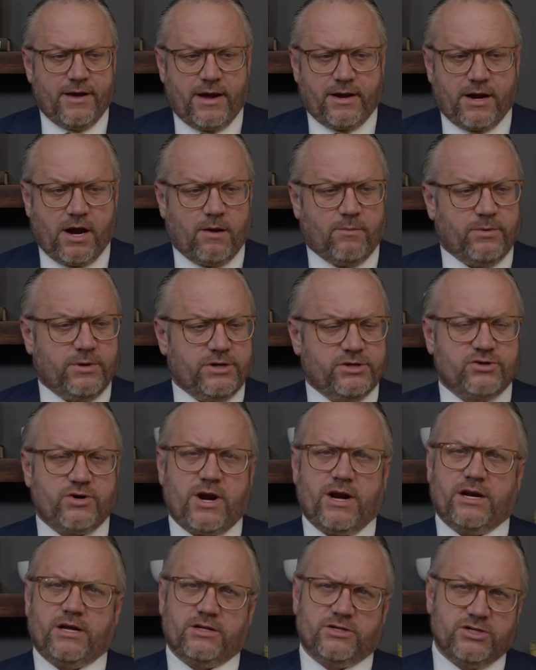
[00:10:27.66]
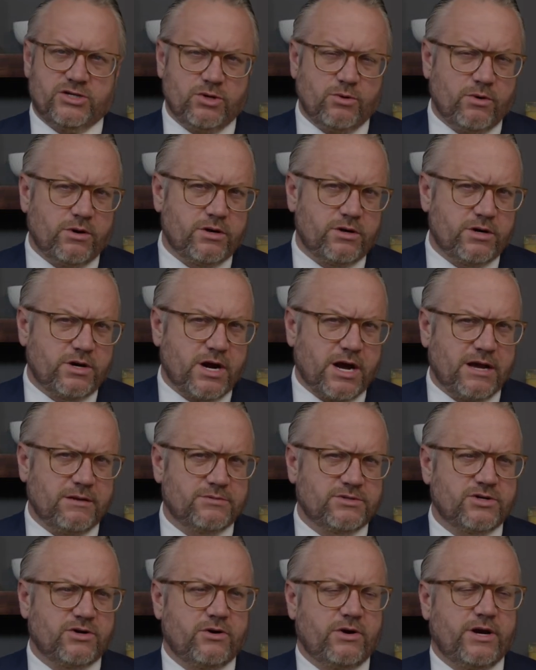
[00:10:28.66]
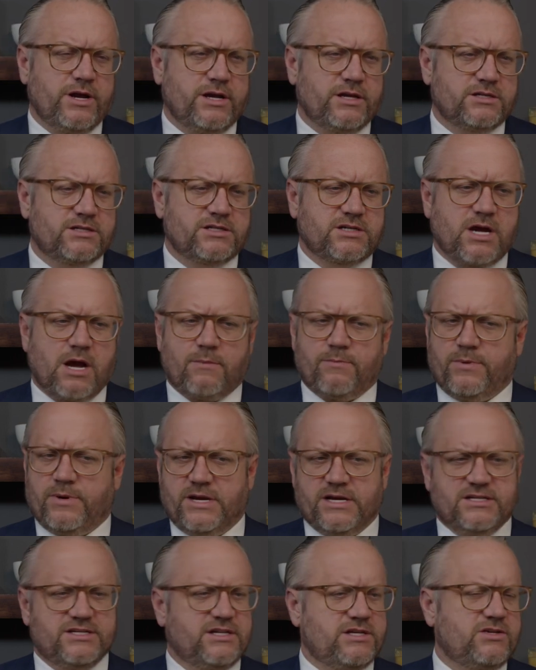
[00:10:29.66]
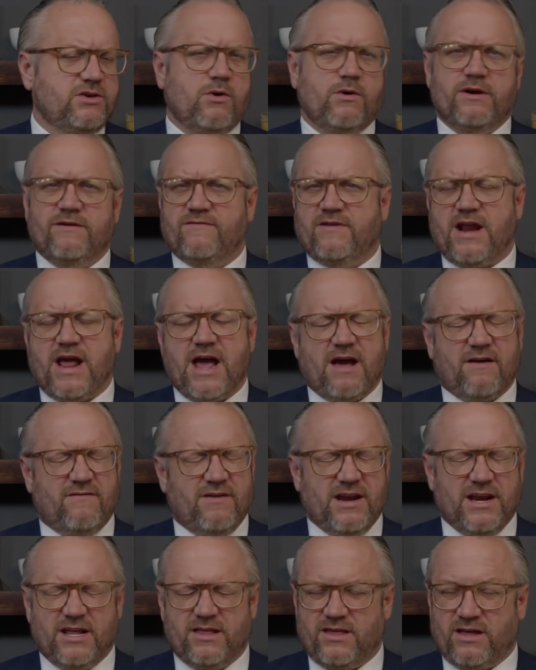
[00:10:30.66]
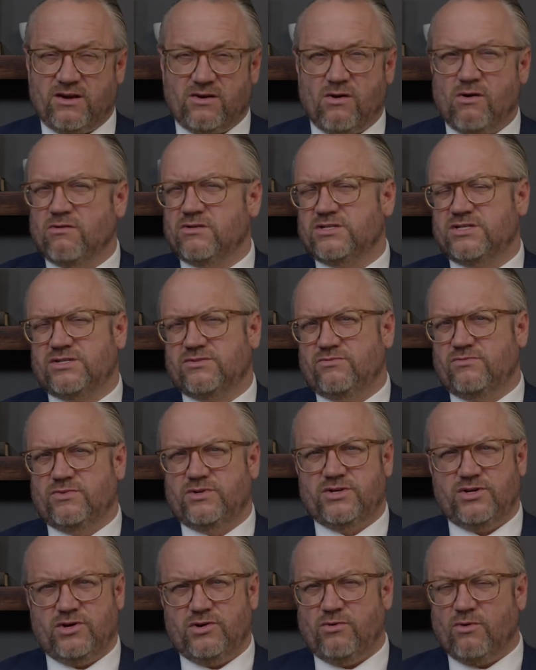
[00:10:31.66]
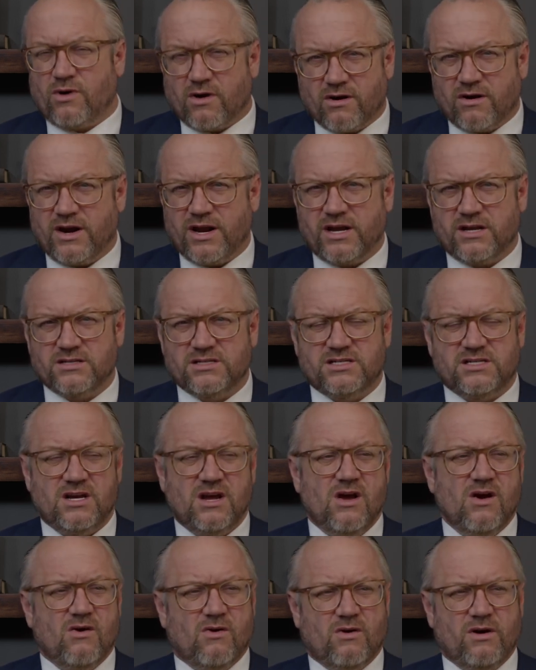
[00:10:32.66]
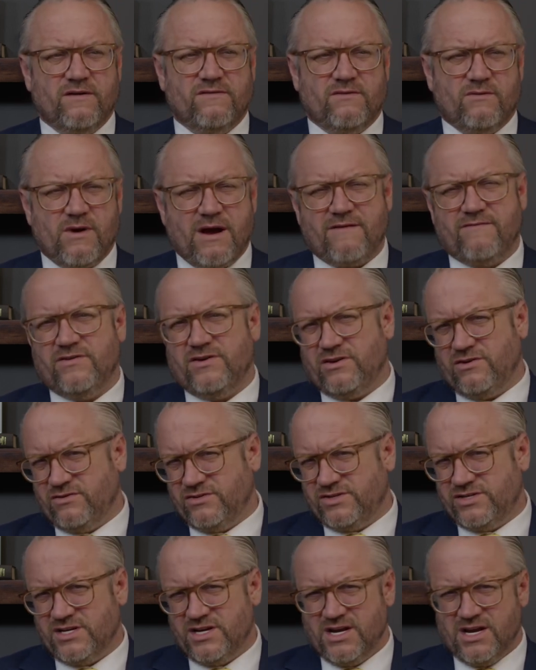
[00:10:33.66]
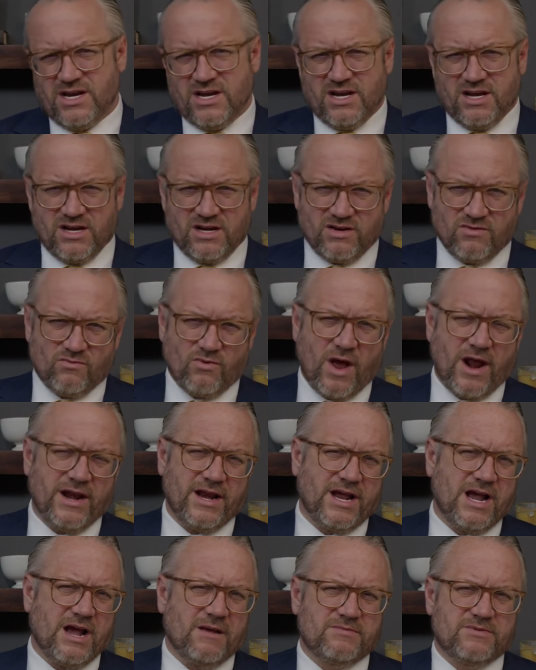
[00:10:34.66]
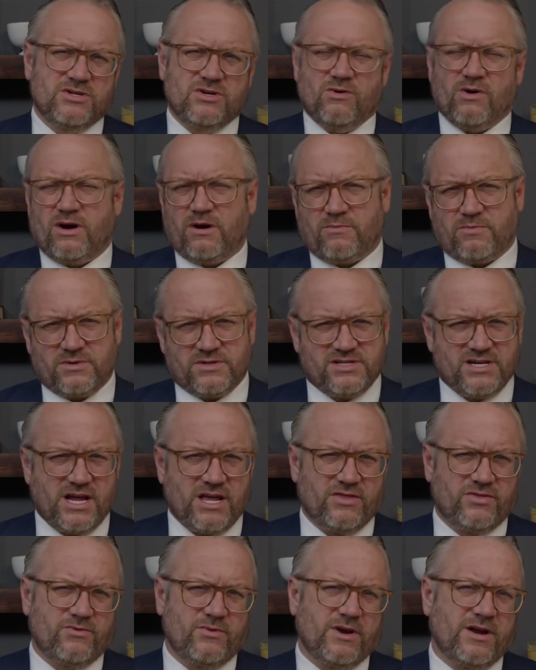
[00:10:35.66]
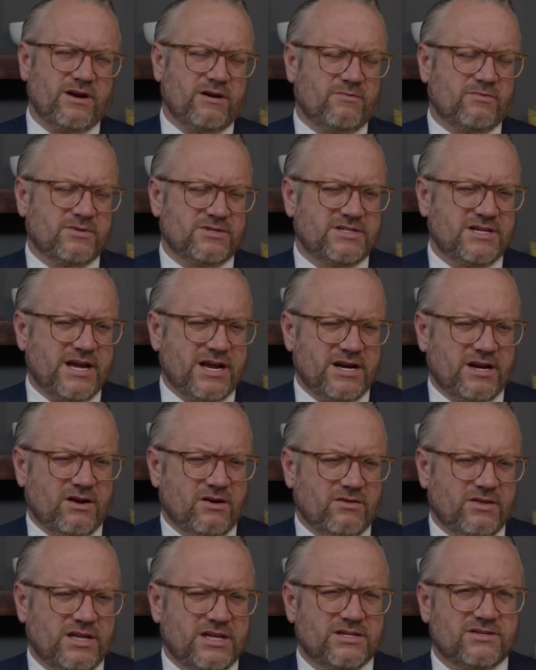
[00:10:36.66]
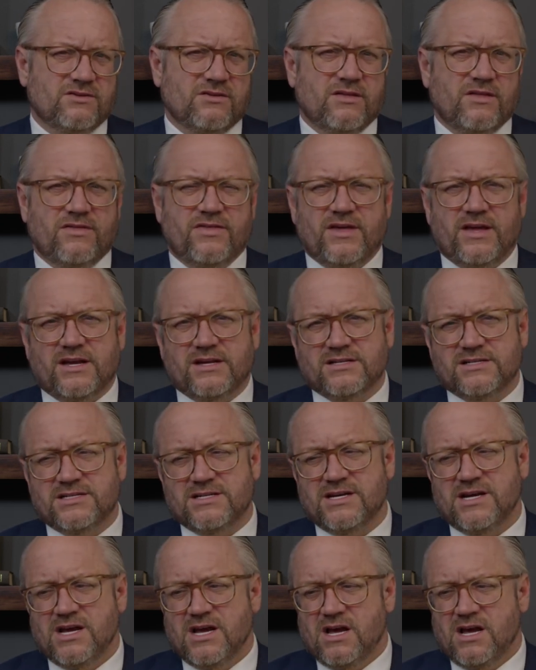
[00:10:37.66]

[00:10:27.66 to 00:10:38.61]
companies trading at two hundred times earnings, companies that don't even have anything close to earnings or even revenues, running up two hundred percent, three hundred percent. You know, these are the things